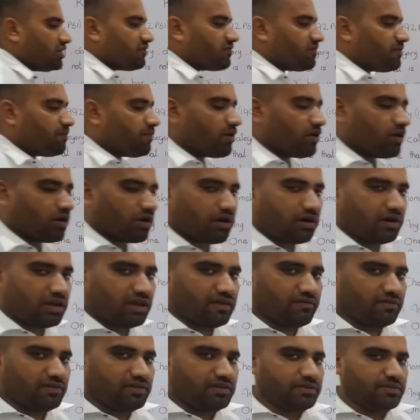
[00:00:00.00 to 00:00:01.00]
of bar
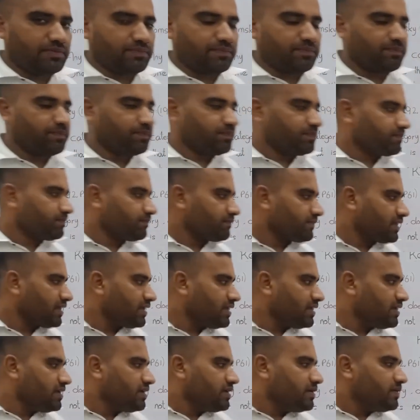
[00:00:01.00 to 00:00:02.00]
levels.
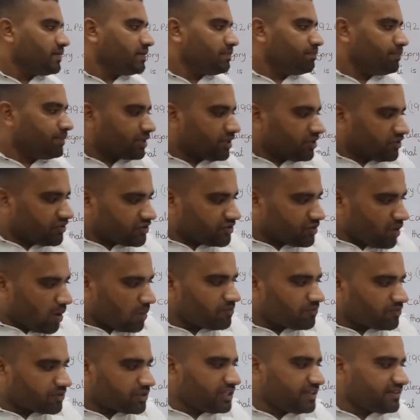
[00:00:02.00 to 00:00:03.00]
Because
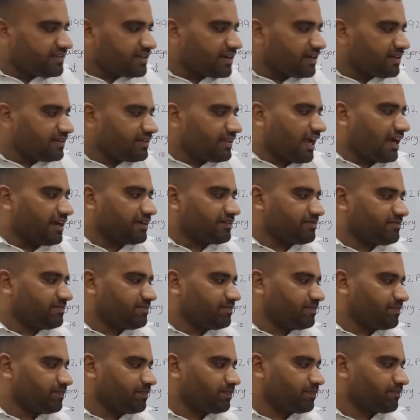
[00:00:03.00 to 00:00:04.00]
Chomsky said
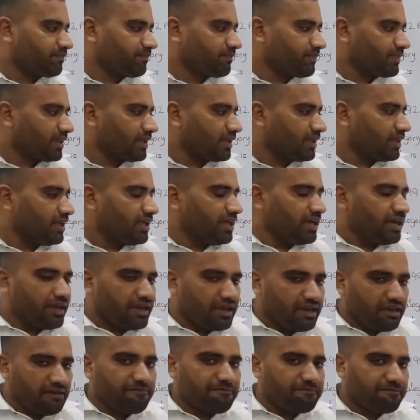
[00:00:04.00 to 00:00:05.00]
that
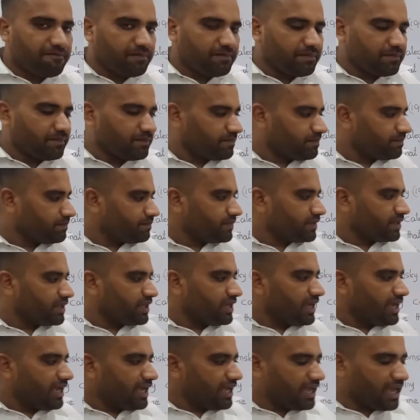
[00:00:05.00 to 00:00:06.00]
if
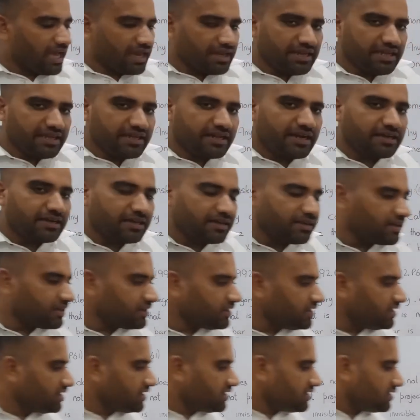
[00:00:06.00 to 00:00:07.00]
any
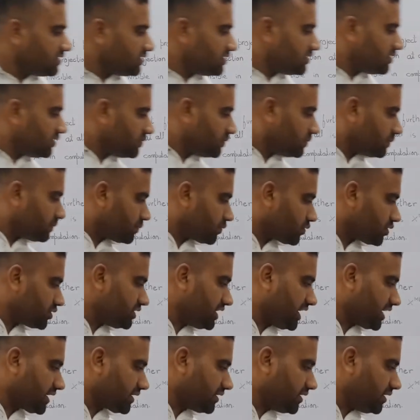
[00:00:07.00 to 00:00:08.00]
category
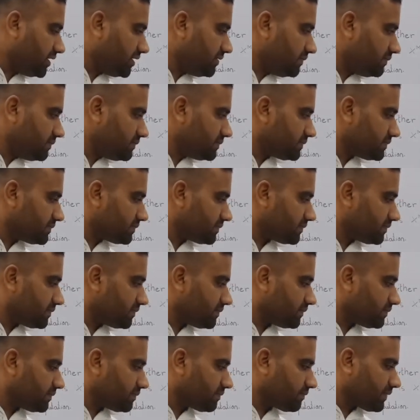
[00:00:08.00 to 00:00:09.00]
projected
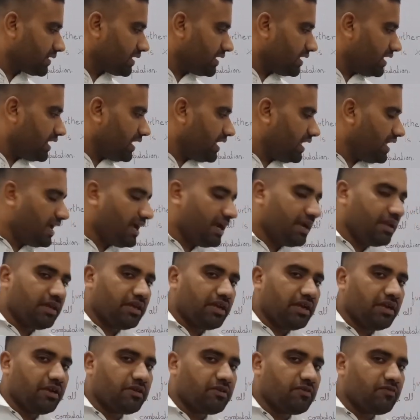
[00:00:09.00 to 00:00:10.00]

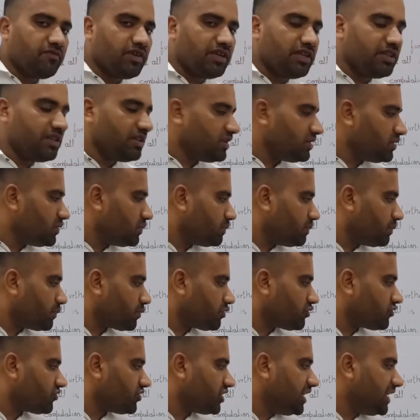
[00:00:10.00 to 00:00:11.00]
and it will
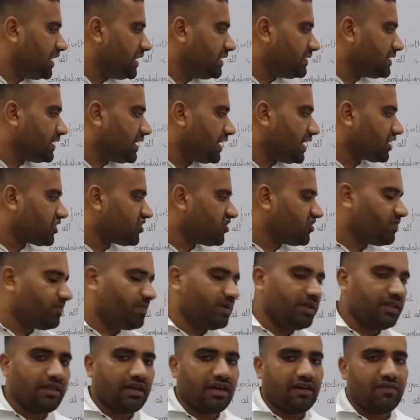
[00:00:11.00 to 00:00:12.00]
proceed the X
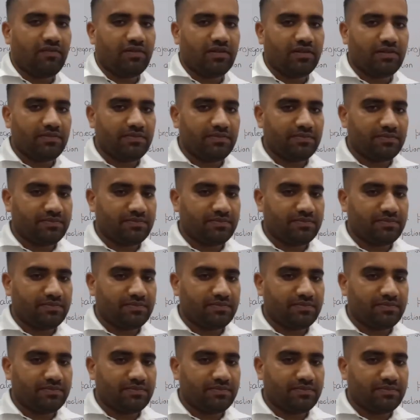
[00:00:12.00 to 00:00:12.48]
P level,